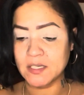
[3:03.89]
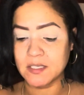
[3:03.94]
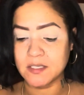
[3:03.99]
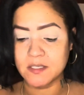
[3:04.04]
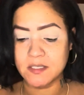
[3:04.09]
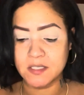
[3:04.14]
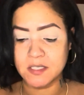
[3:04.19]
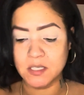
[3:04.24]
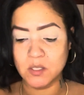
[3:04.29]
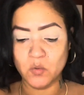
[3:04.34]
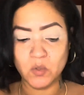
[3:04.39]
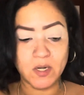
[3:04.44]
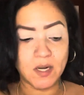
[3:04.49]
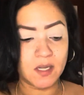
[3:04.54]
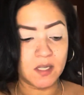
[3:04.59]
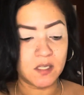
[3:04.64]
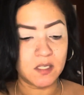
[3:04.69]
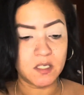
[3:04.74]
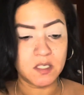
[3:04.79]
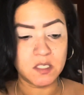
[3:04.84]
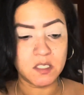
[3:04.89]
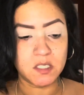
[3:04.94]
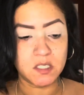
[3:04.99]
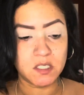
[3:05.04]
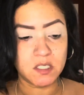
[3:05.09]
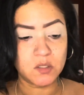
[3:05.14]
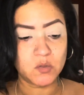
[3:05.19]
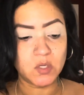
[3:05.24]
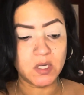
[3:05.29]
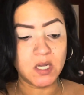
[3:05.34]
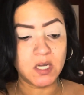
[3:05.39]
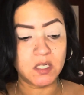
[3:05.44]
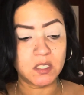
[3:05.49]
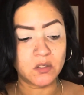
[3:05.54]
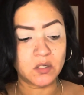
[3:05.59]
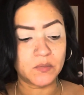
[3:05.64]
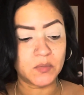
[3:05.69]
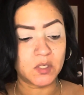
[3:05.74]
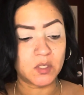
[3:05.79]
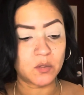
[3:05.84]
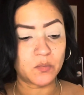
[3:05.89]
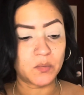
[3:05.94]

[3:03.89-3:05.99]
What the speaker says: Let's see what color I'm going